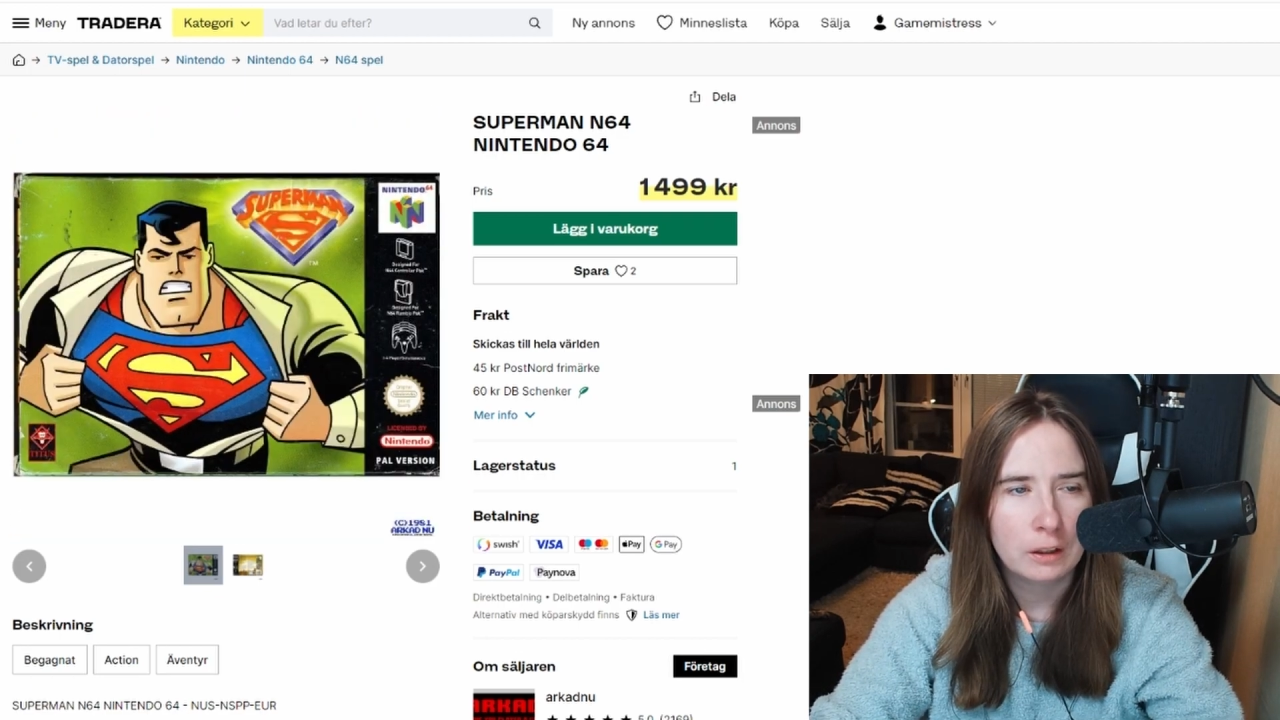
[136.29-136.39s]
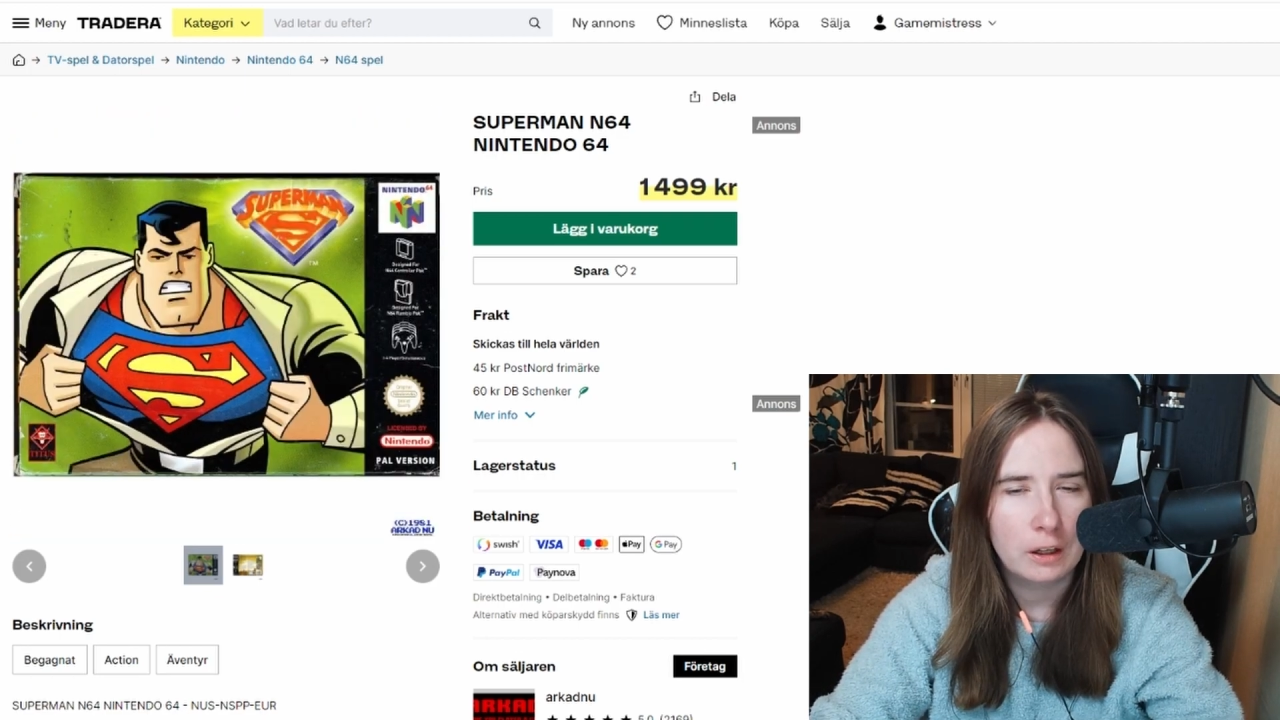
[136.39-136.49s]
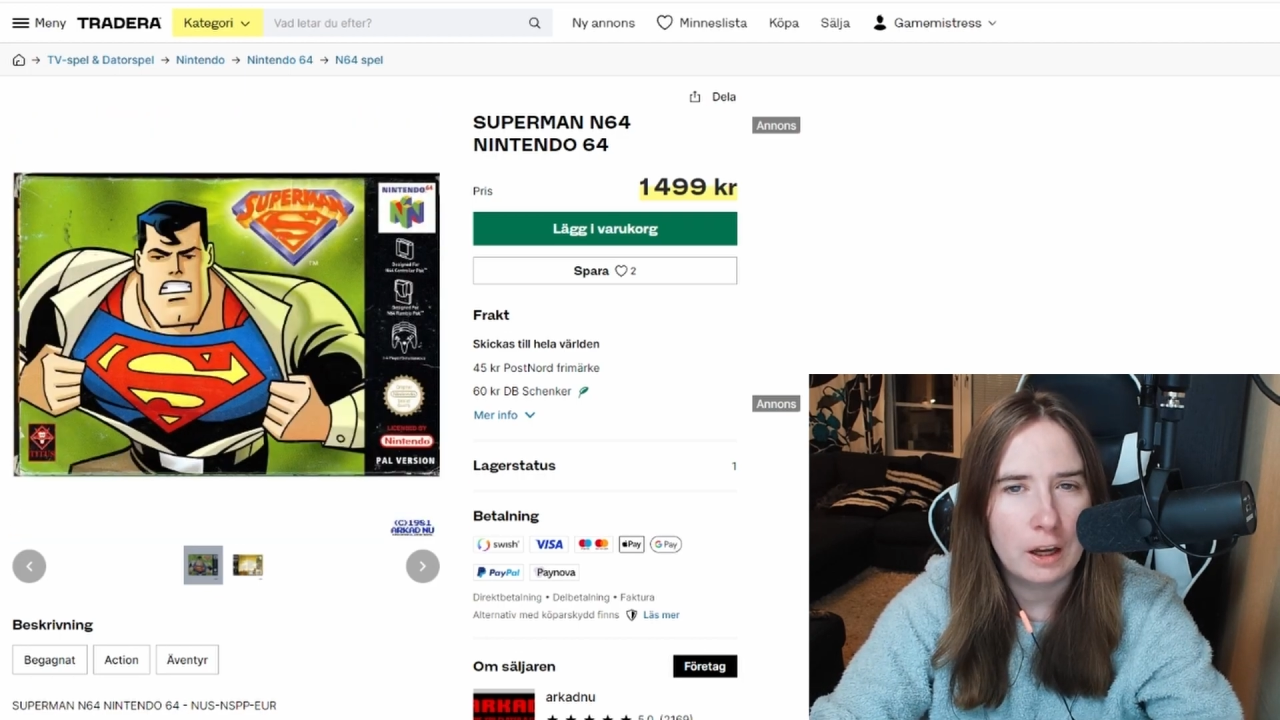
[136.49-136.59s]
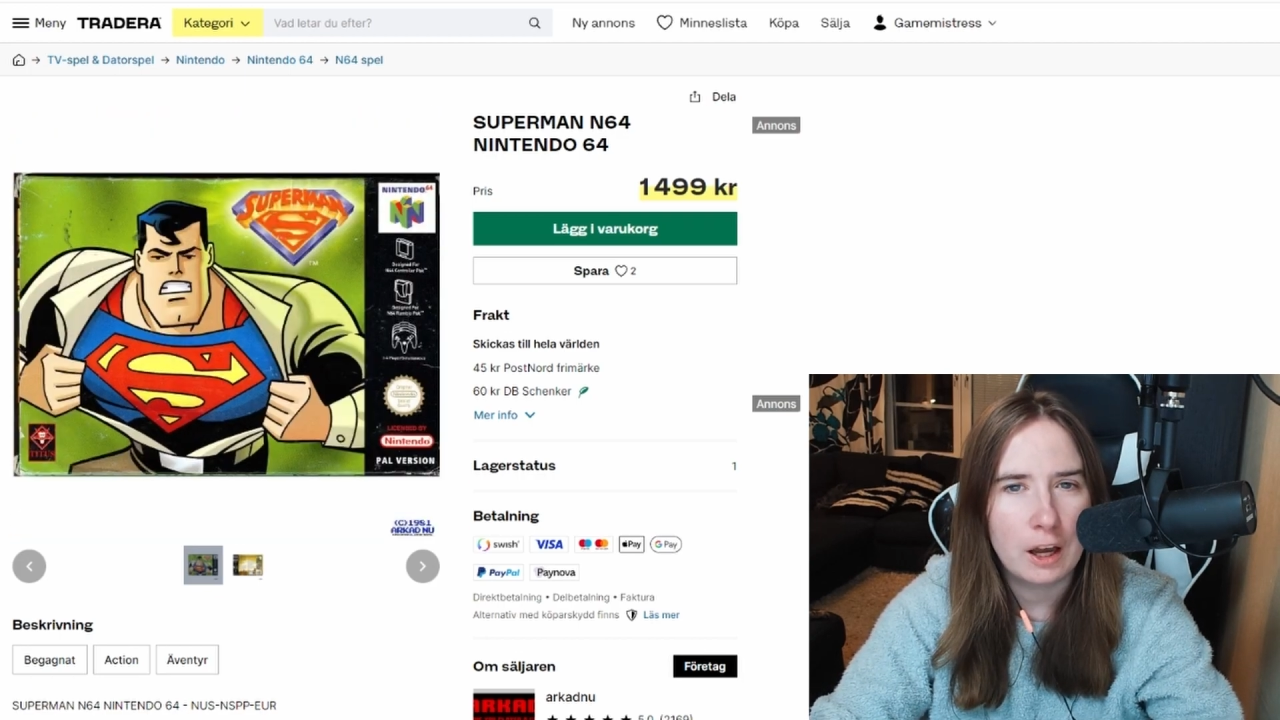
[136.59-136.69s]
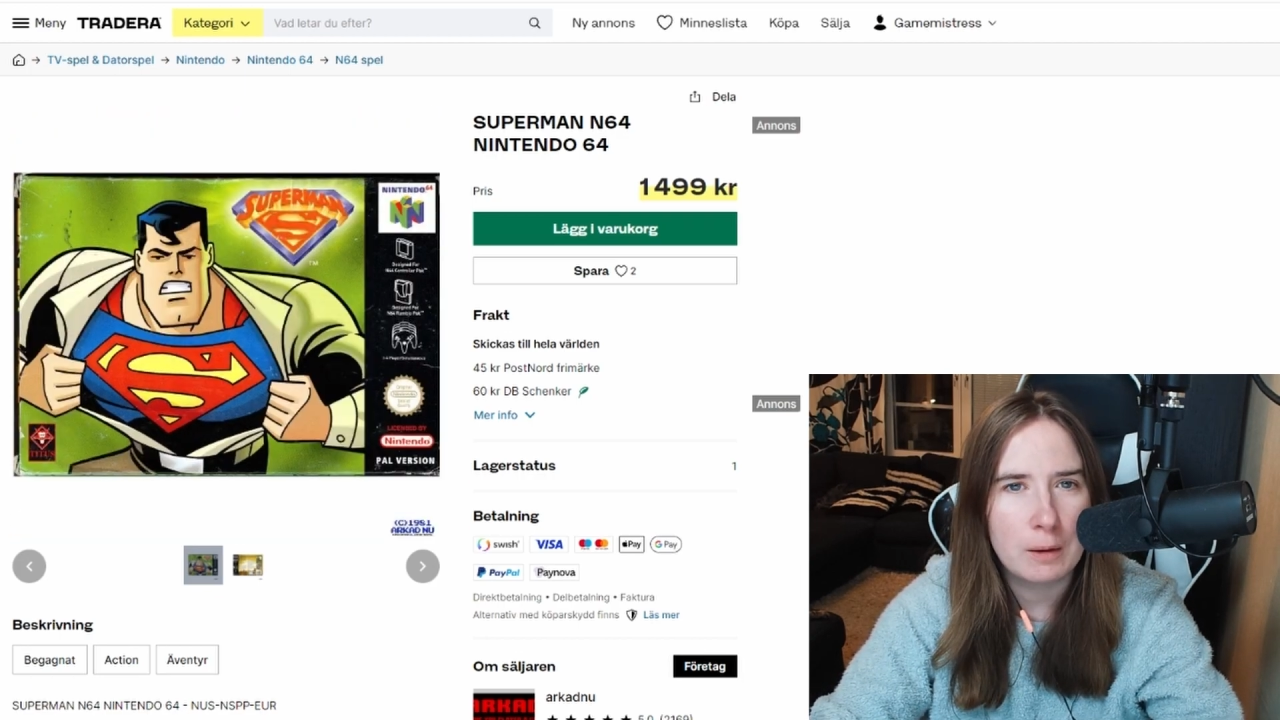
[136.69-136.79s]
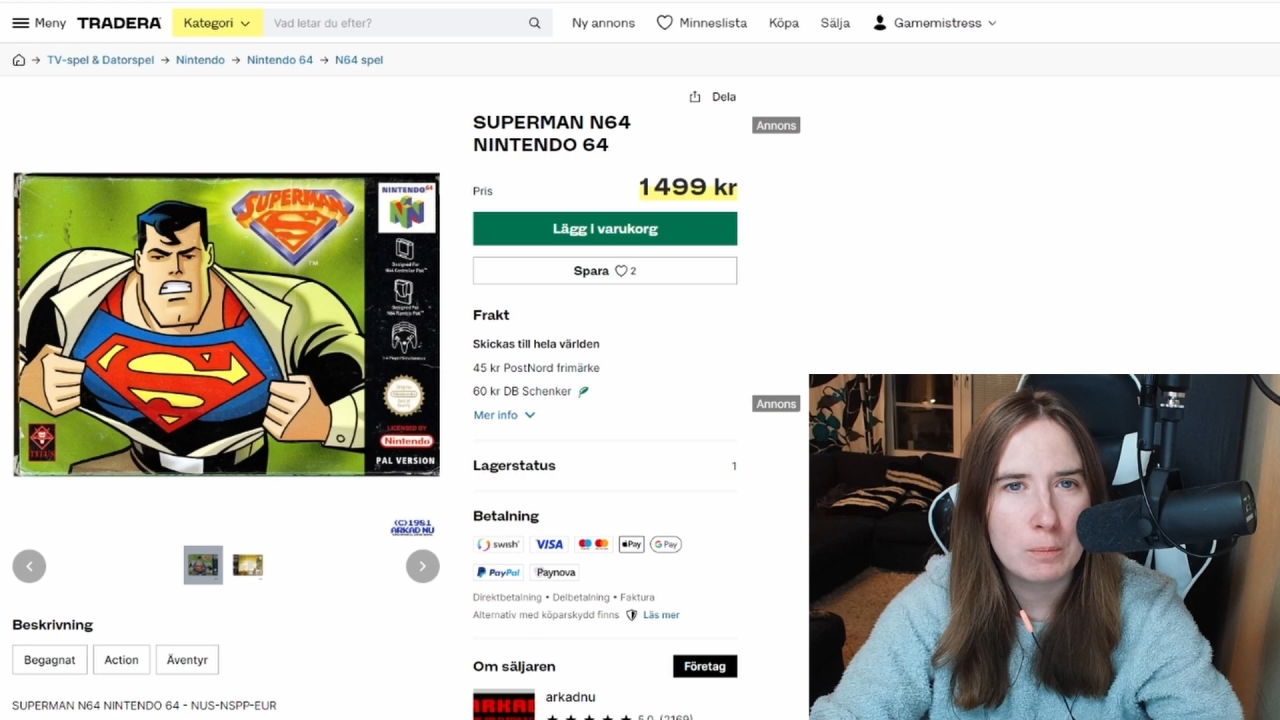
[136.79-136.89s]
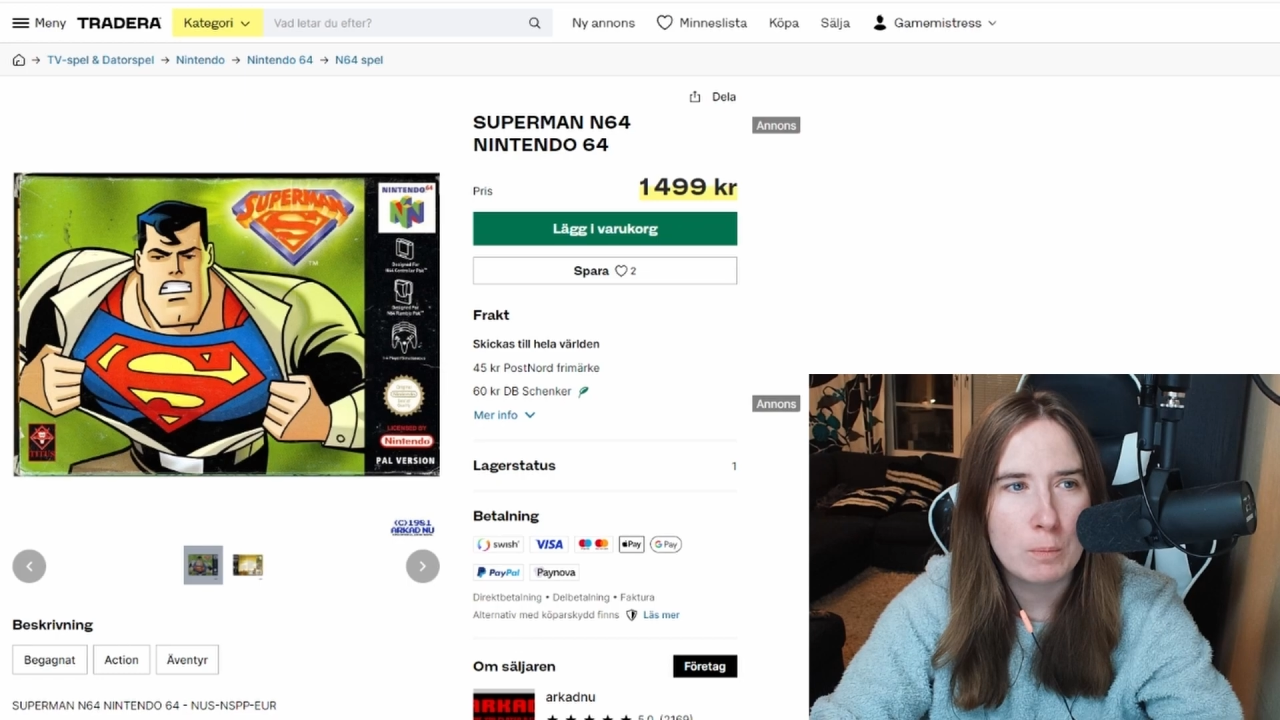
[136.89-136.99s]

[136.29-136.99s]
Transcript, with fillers: I'm